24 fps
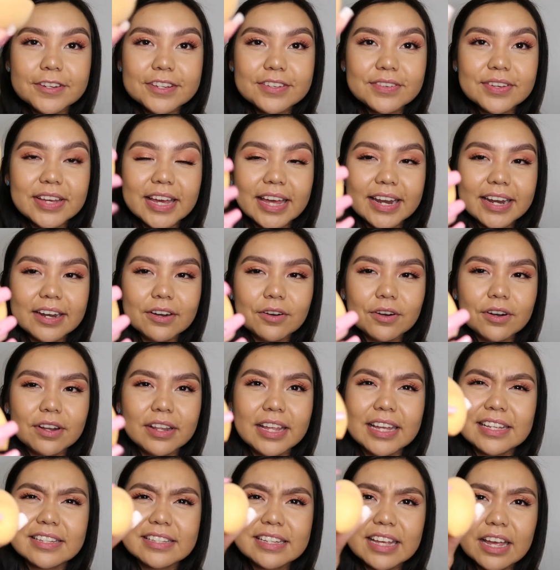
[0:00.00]
when you get it, or
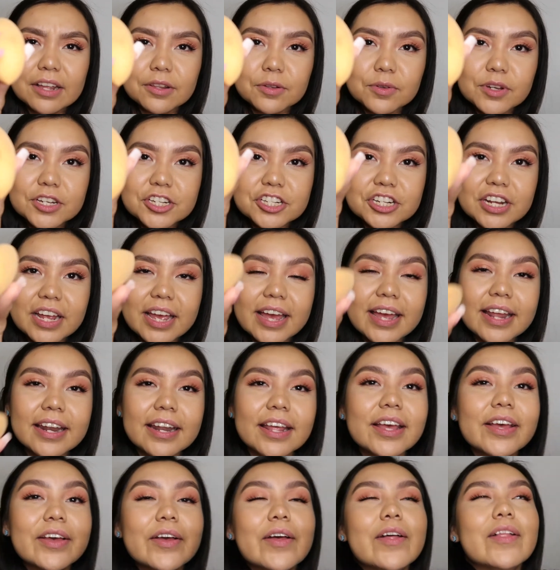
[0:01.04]
like it's yellowish, and
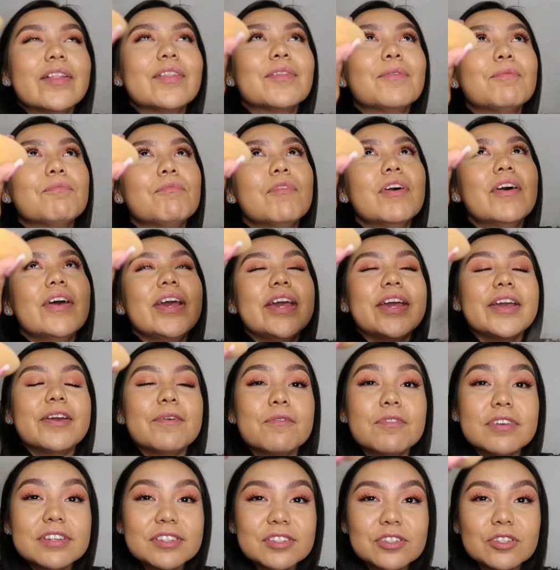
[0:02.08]
it
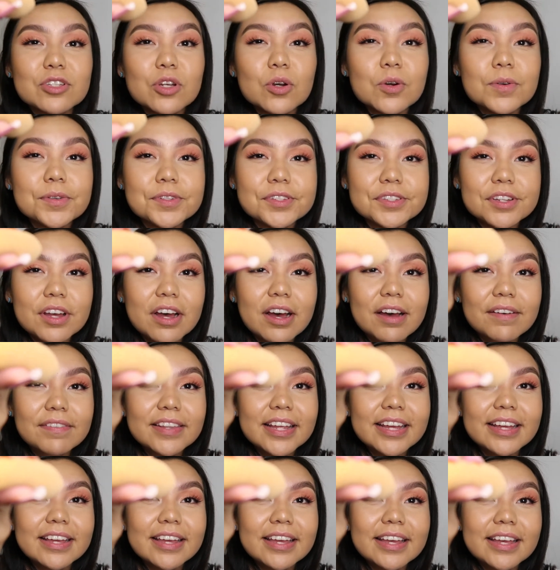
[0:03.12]
was so soft.
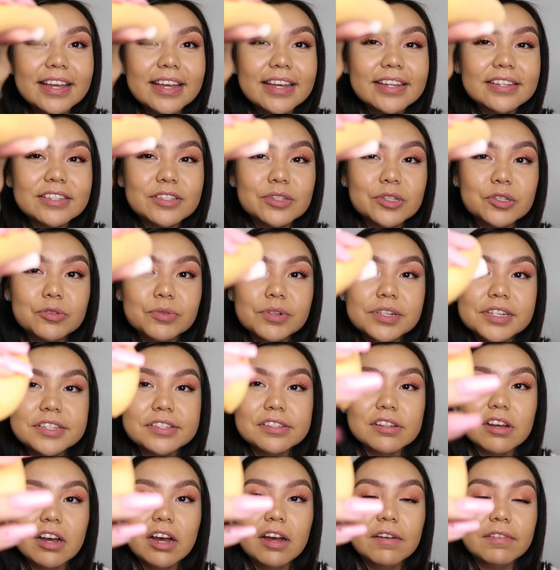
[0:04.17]
Like, it's really
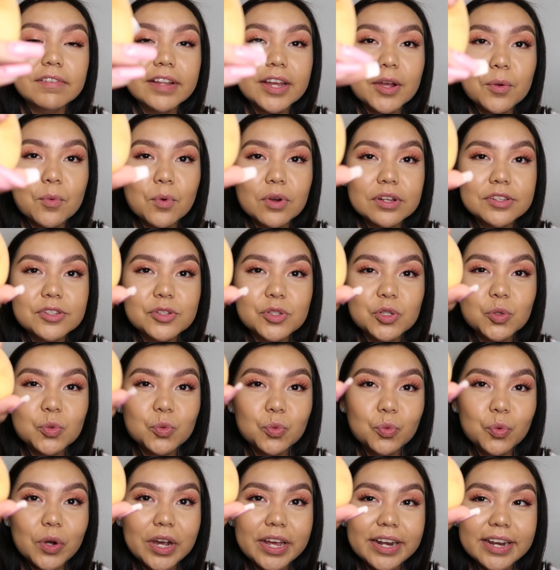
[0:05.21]
soft. Like, once you
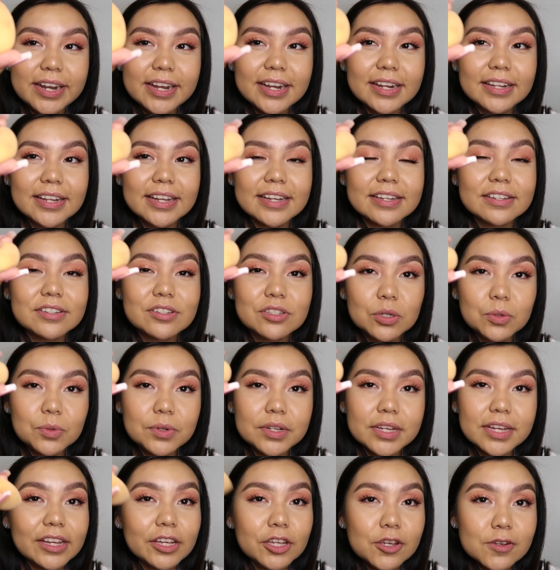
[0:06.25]
wet it, like soak,
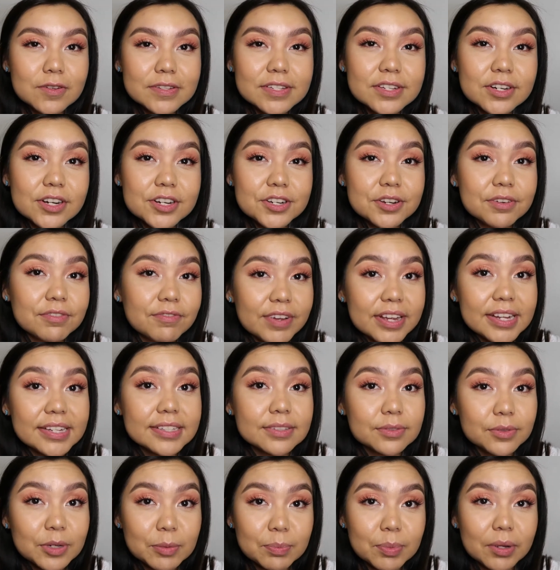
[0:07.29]
like use it on your
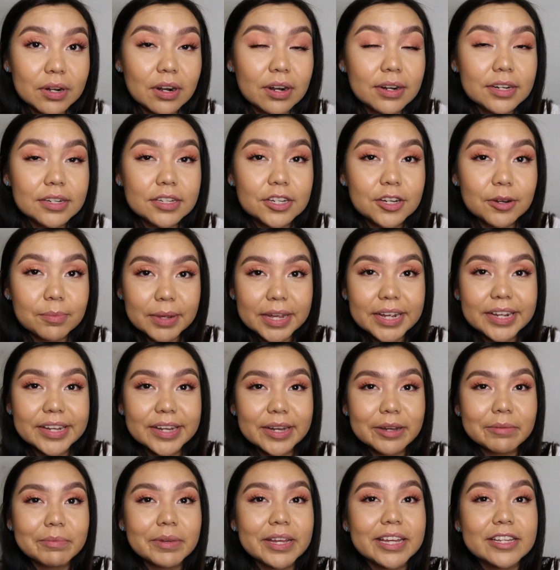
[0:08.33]
face when you put on your
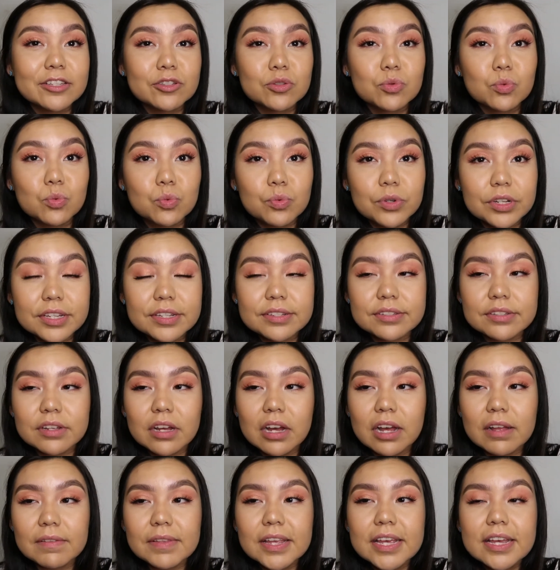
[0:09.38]
makeup, it's really
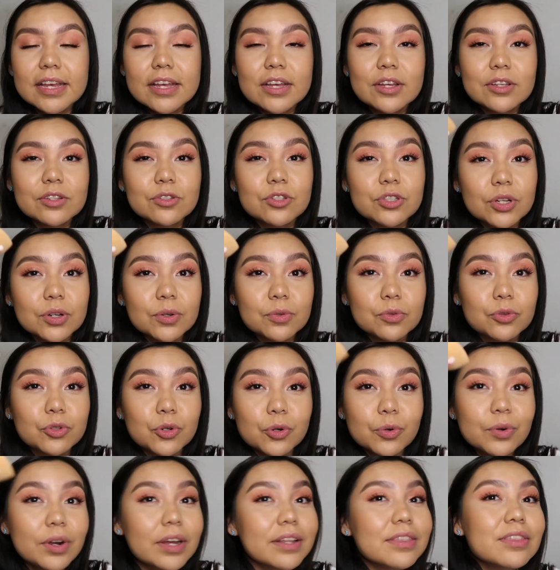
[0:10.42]
soft. So
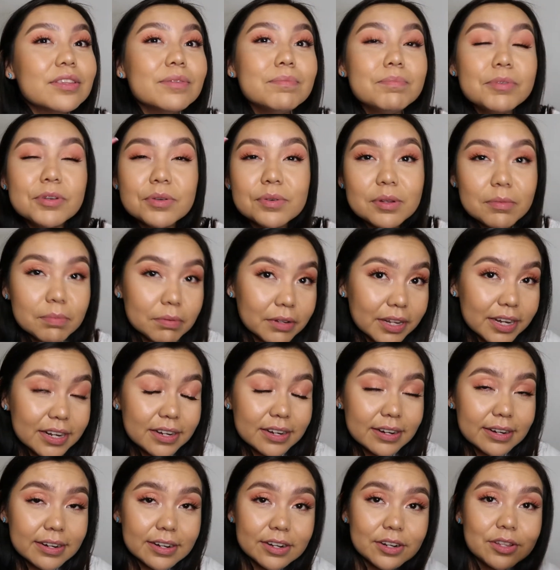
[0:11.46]
throw out the beauty
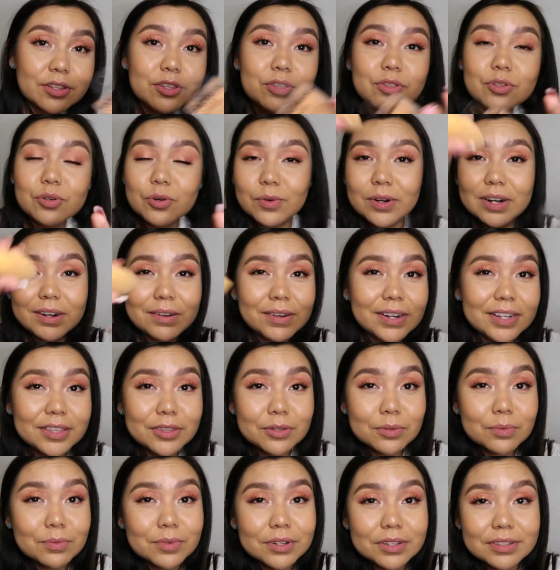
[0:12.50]
blender, throw
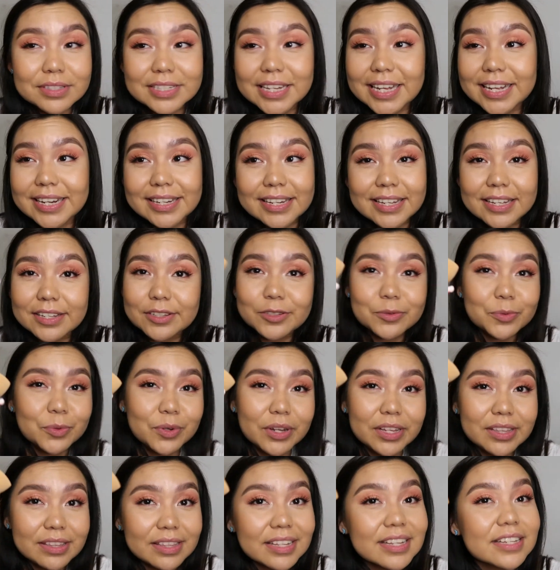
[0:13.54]
out the Real Techniques
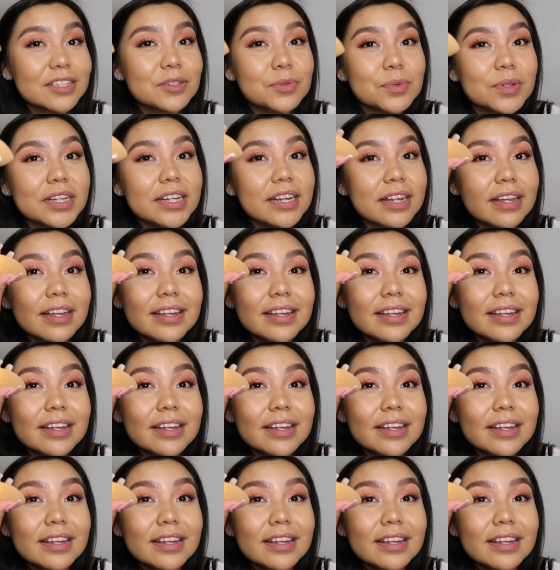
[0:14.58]
one. This one